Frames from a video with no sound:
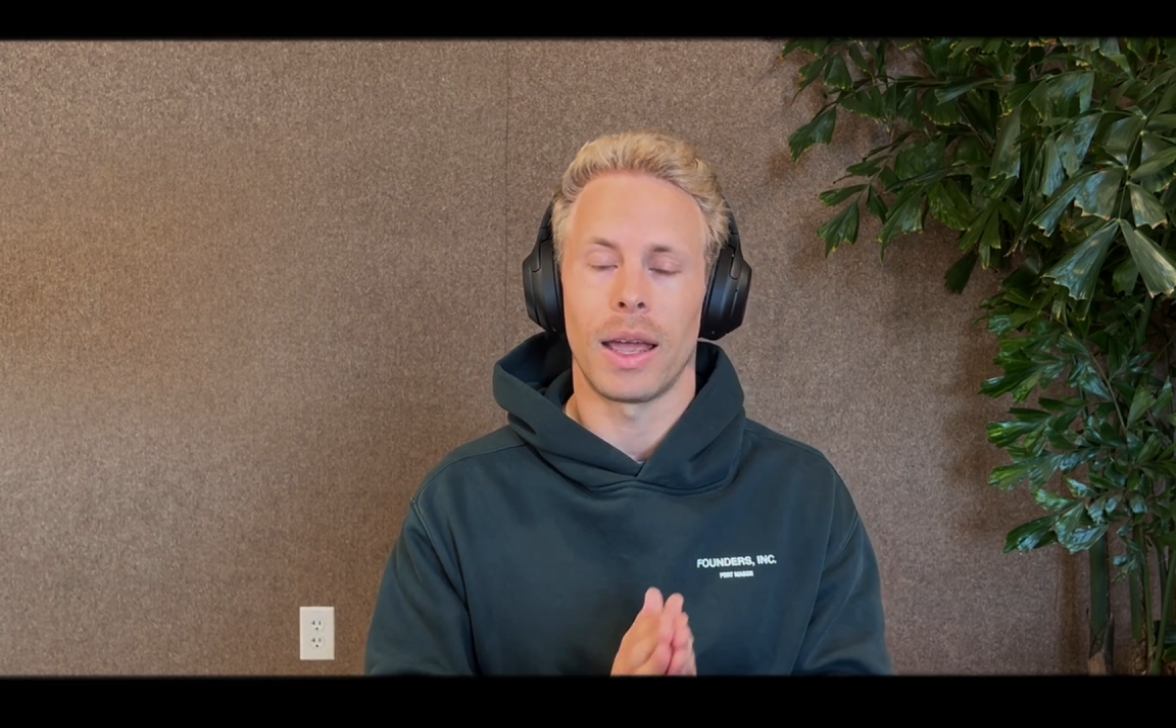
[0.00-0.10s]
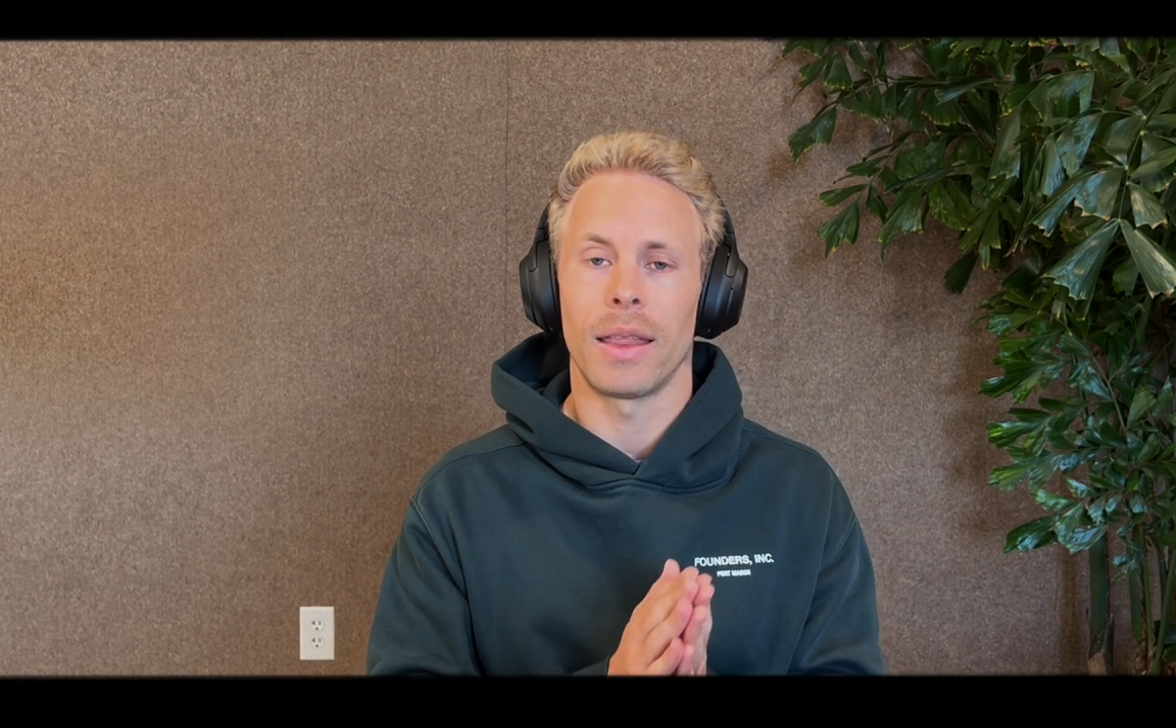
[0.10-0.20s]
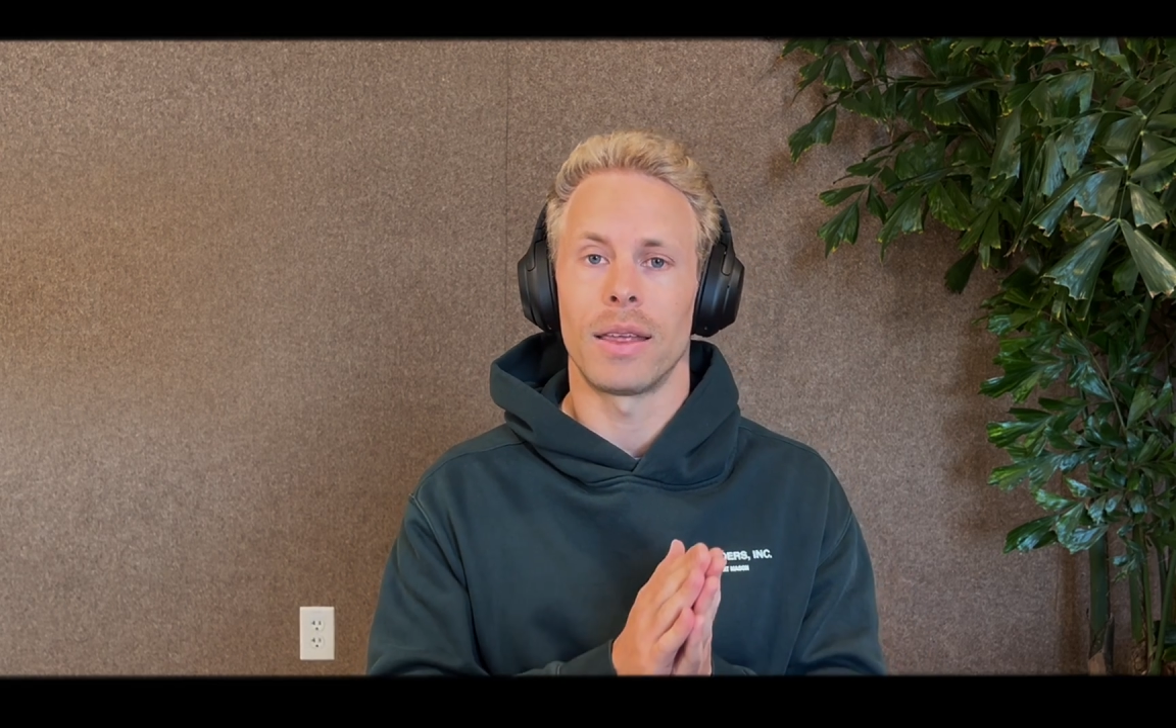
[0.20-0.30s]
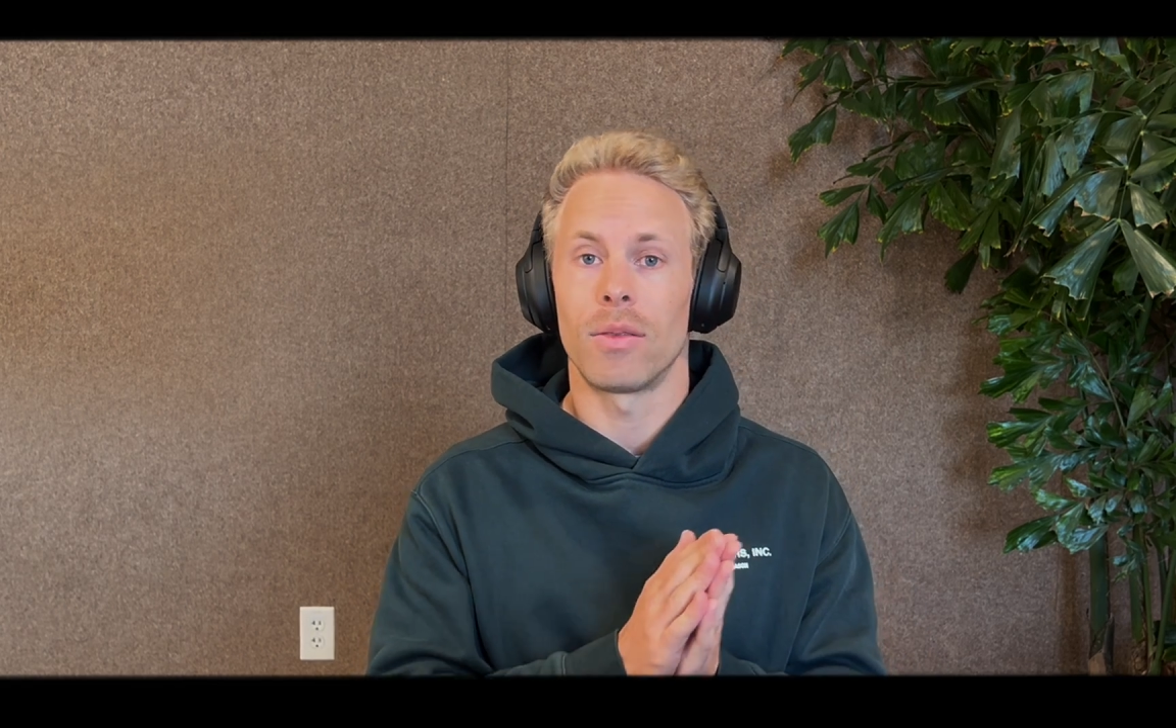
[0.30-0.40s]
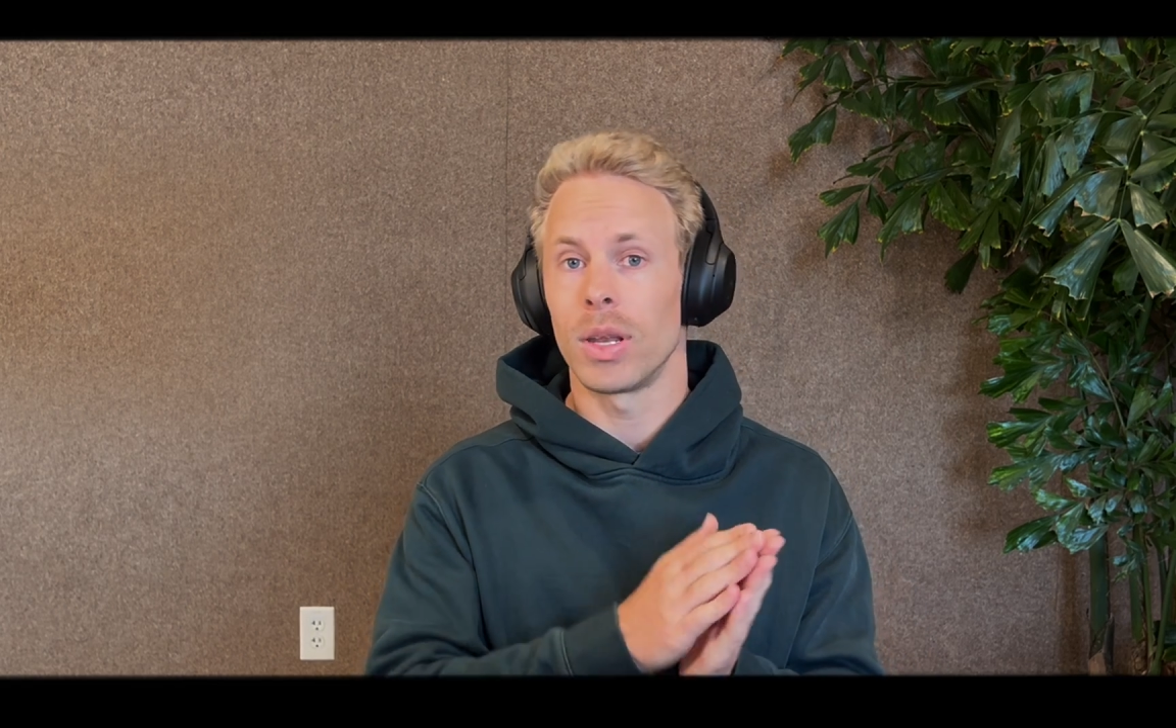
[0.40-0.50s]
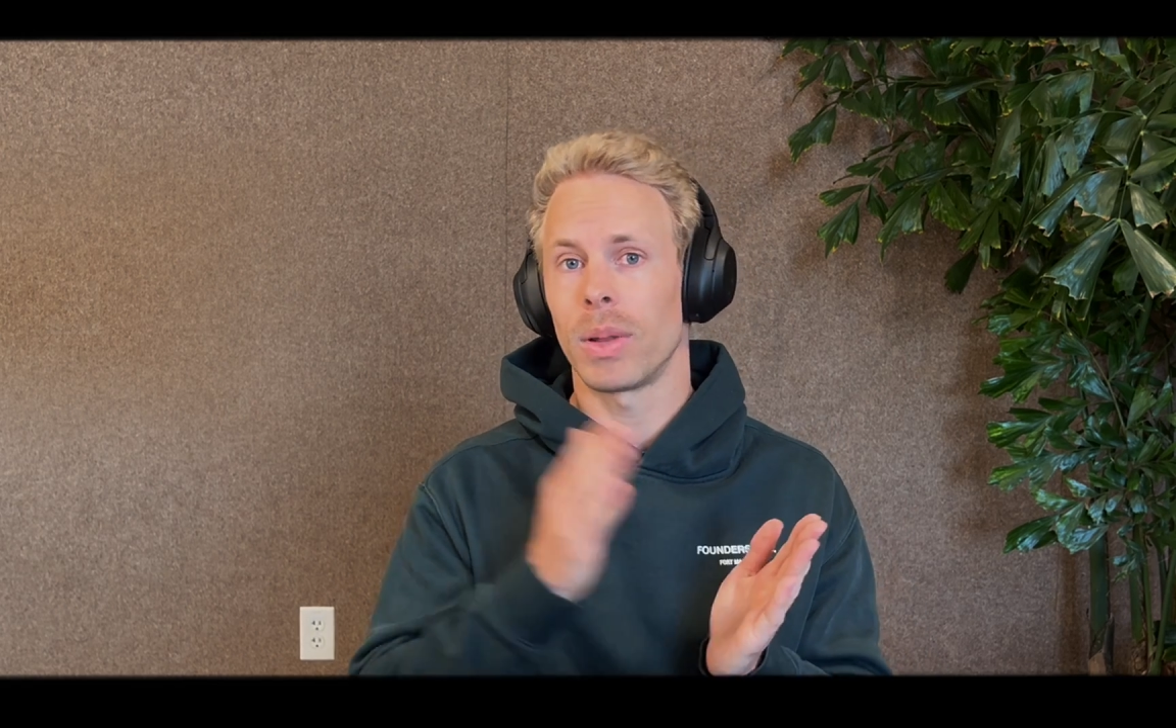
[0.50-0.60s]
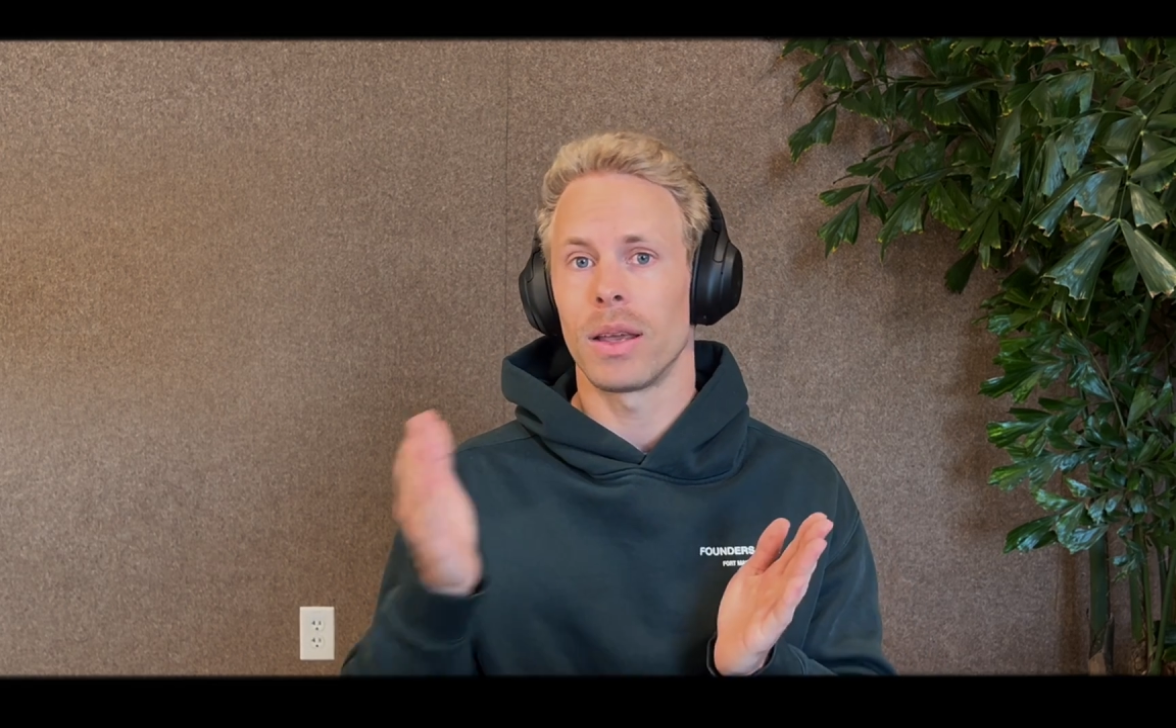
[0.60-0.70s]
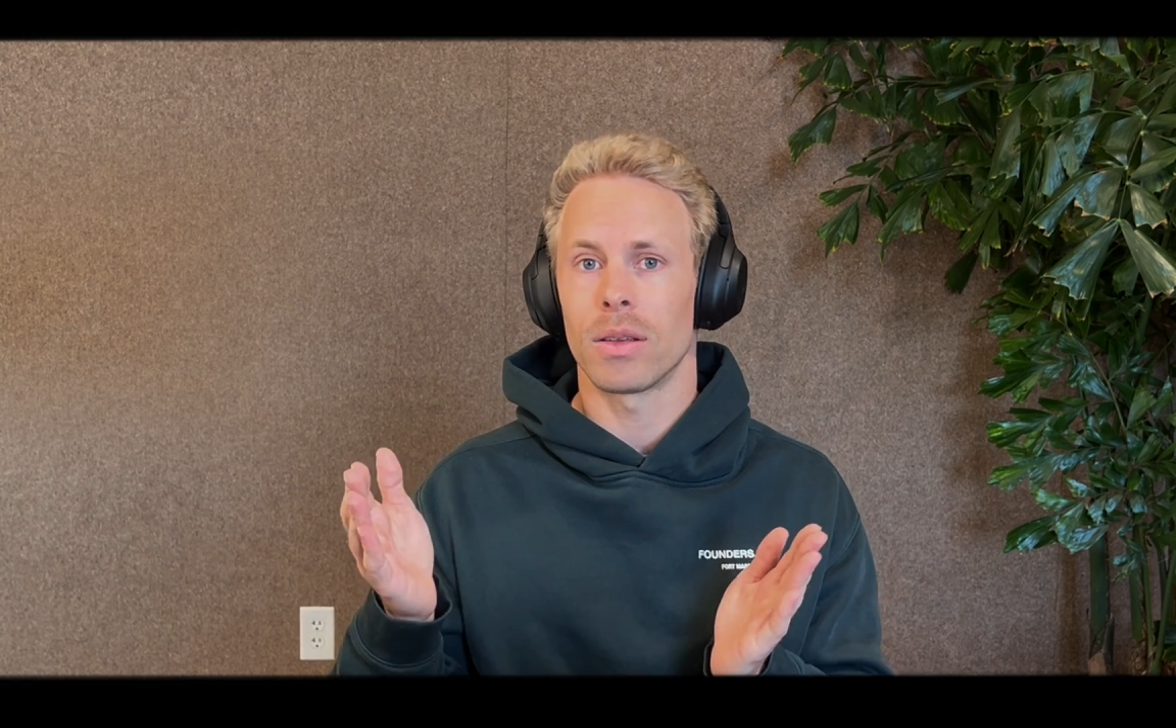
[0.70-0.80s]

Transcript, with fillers: and then replay